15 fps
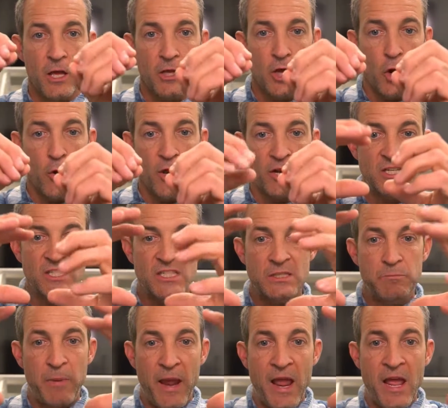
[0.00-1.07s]

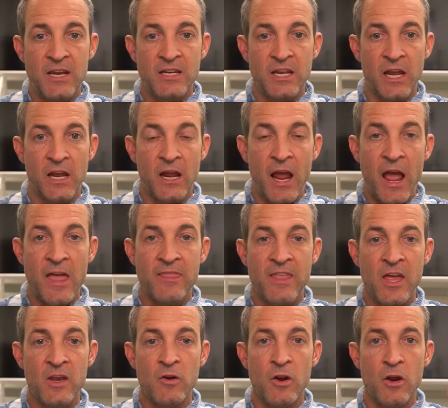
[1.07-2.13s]
expanding, and
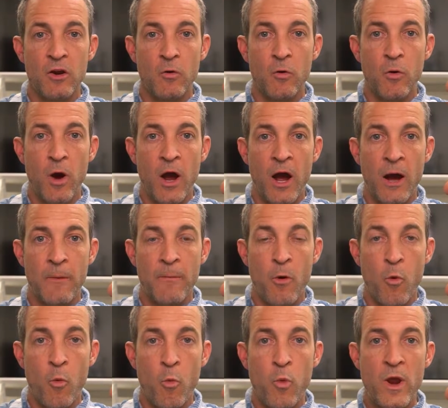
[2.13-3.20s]
then
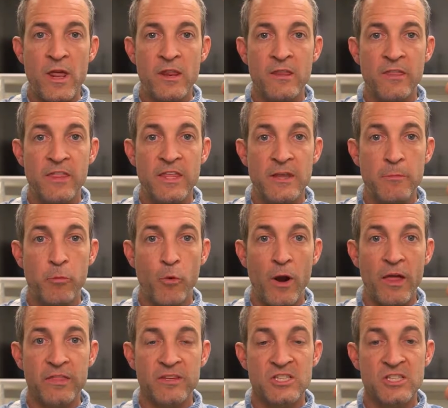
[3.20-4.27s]
when the
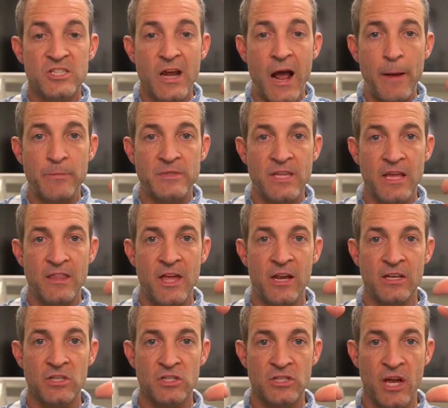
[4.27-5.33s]
breath stops, they then
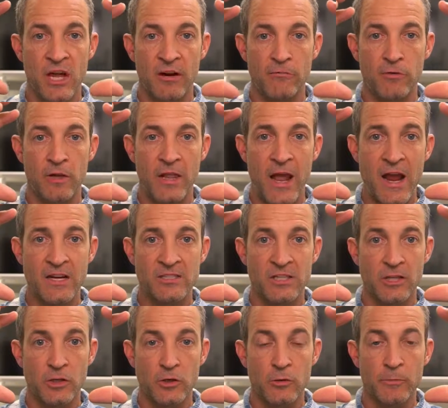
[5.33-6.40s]
just kind of relax a
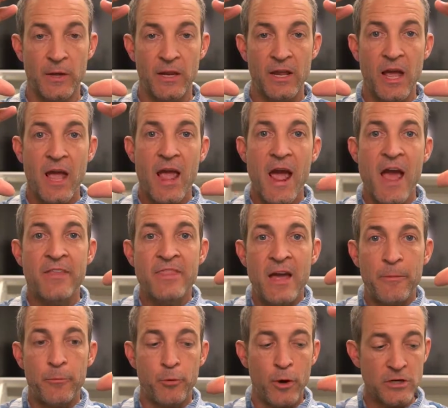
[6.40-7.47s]
little bit. And
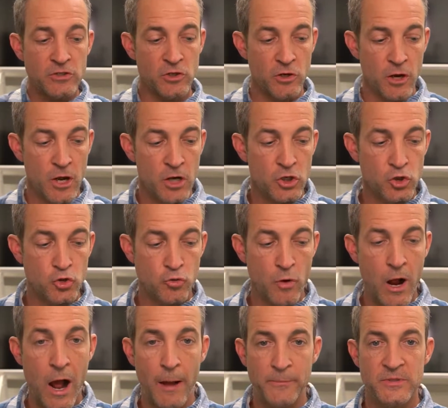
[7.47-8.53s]
that pressure
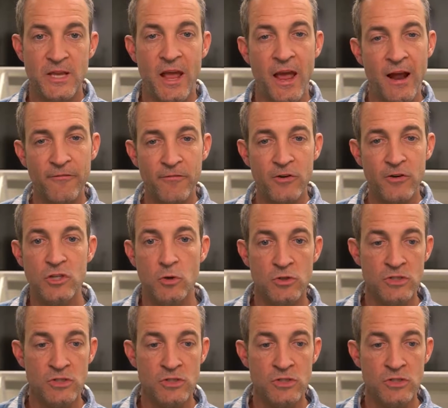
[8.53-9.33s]
drops ever so